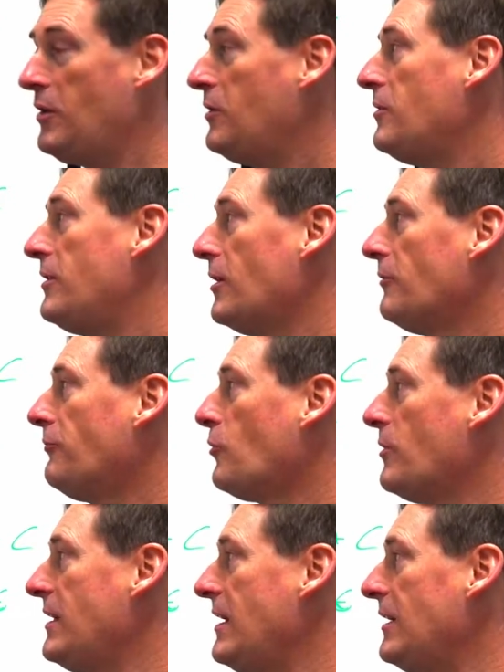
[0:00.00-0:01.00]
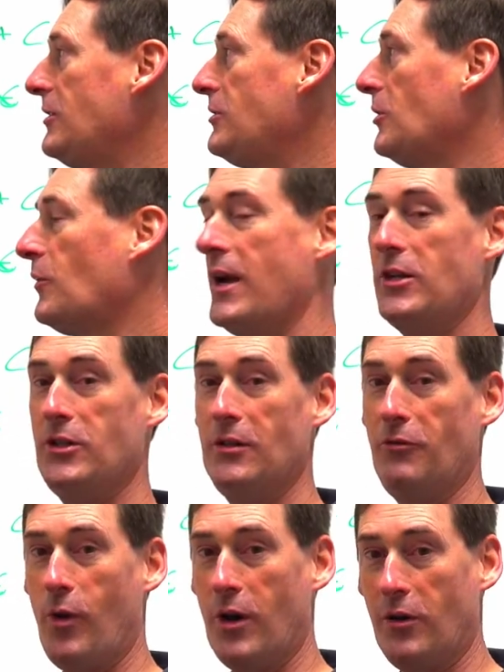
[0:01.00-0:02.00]
Therefore, the integration of
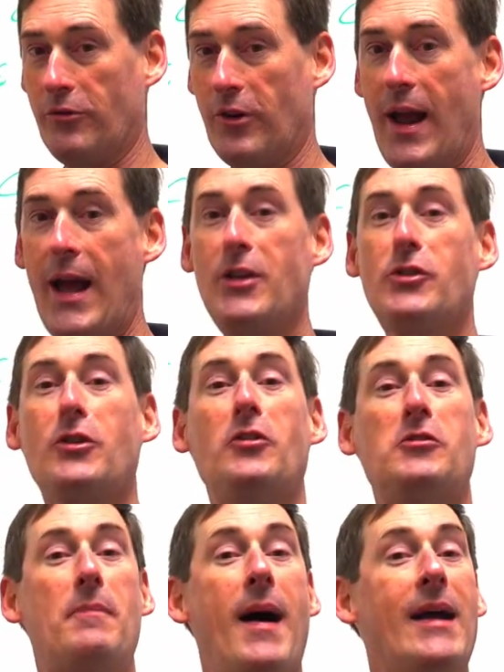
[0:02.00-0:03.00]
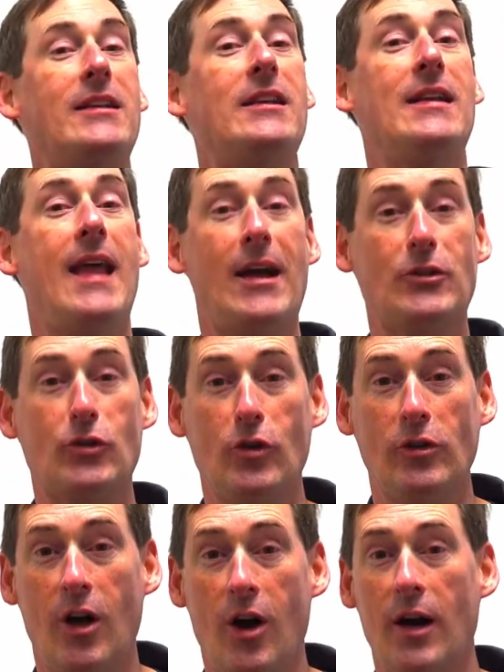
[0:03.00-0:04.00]
1 over x goes back to natural
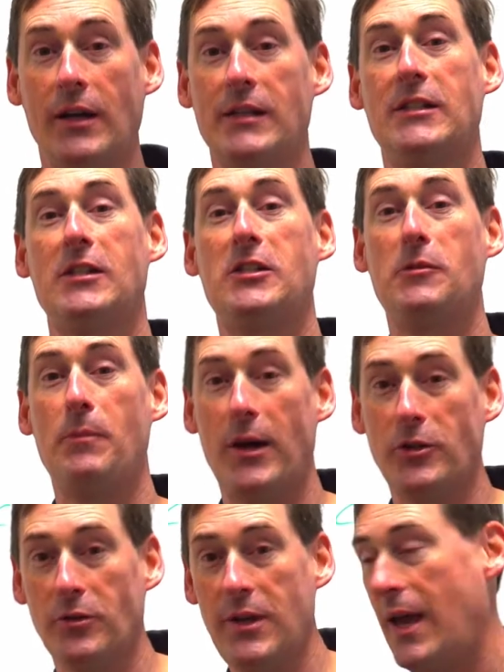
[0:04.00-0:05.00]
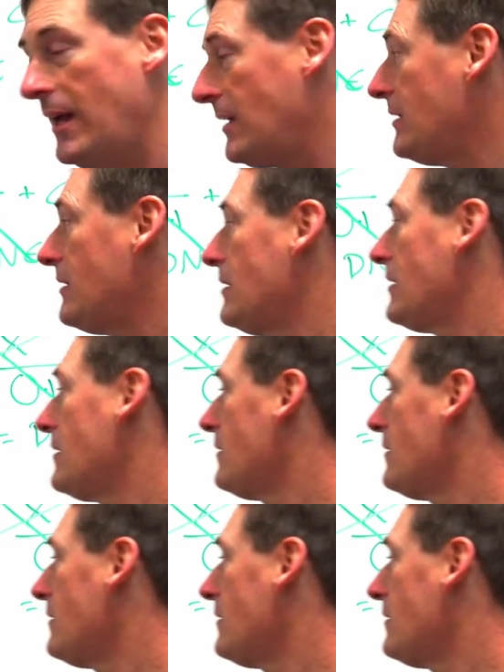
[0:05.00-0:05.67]
log. It's a special case.